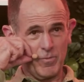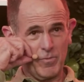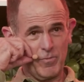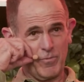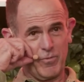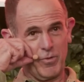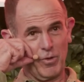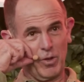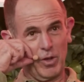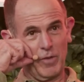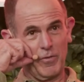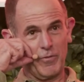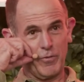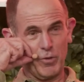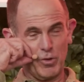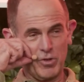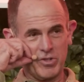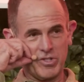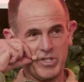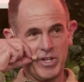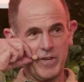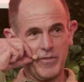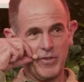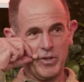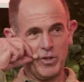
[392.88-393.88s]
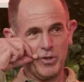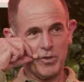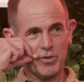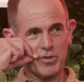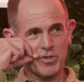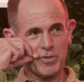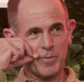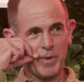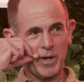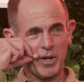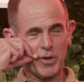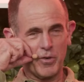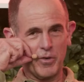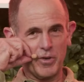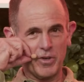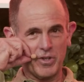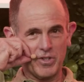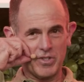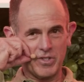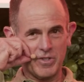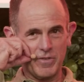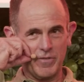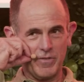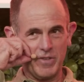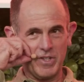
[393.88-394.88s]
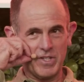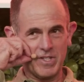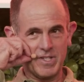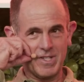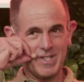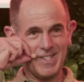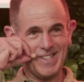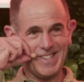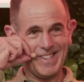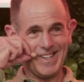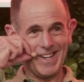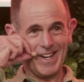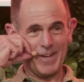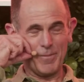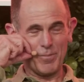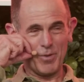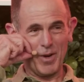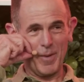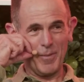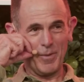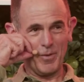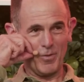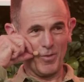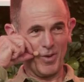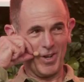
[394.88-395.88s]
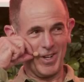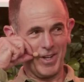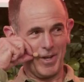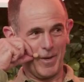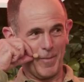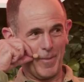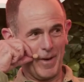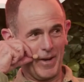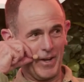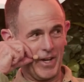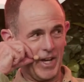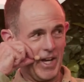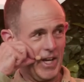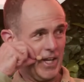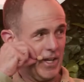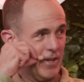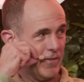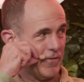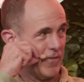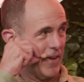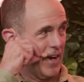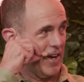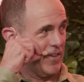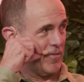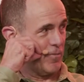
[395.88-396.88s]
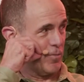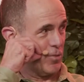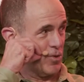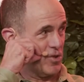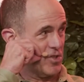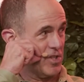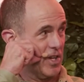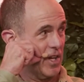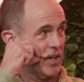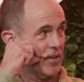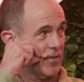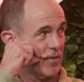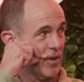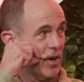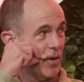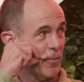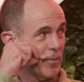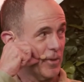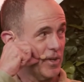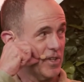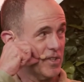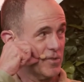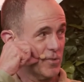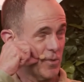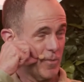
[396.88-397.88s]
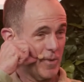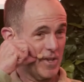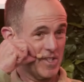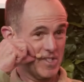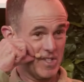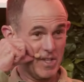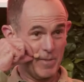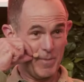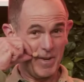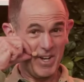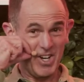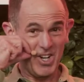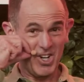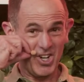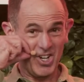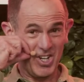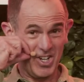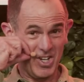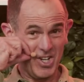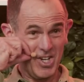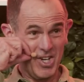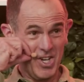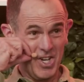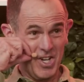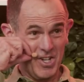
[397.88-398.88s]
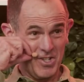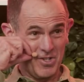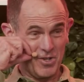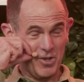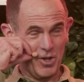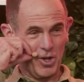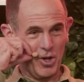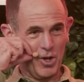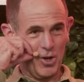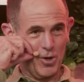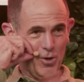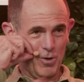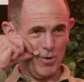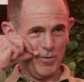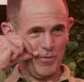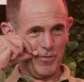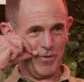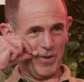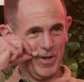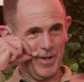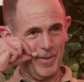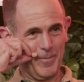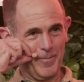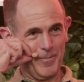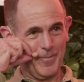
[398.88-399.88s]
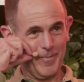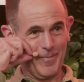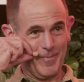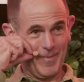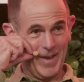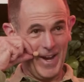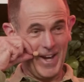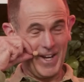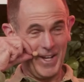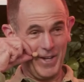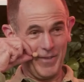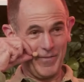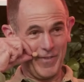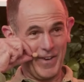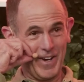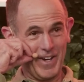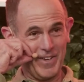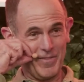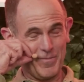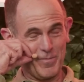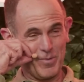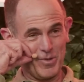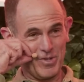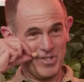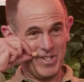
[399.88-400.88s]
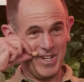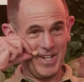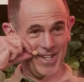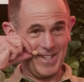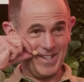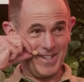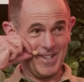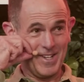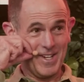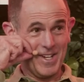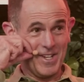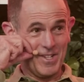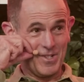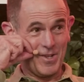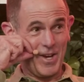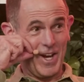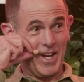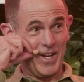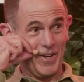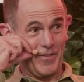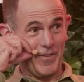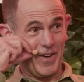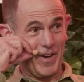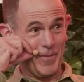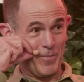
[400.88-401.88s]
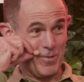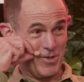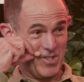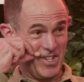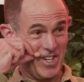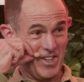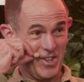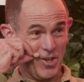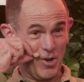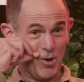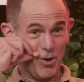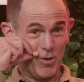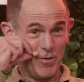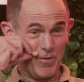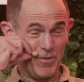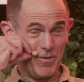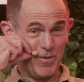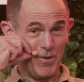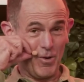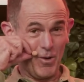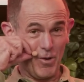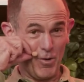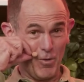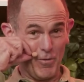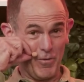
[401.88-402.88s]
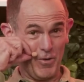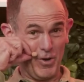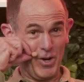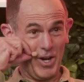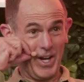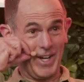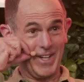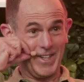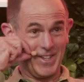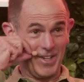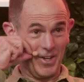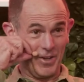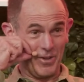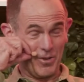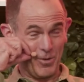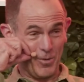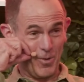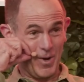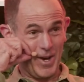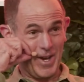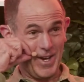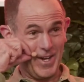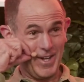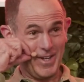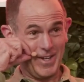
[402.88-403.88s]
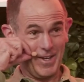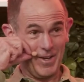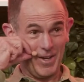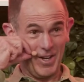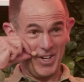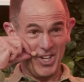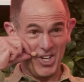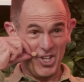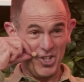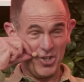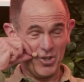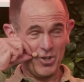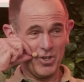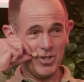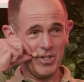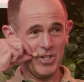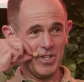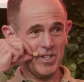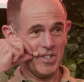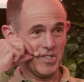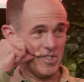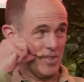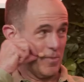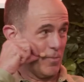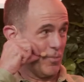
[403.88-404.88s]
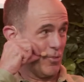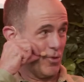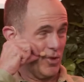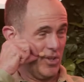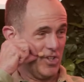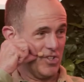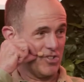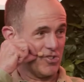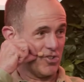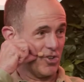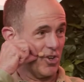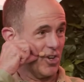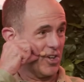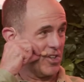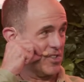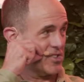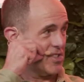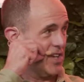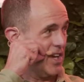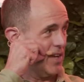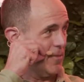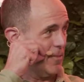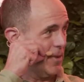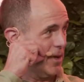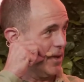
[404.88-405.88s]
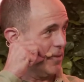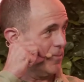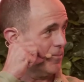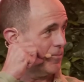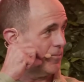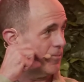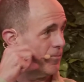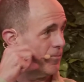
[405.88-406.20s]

For the first 7 years of my career as a VC, I'd probably run at about 85% of companies were based in the Bay Area. So to go from 85% to 85% overnight the other way in a year is a pretty stark statement.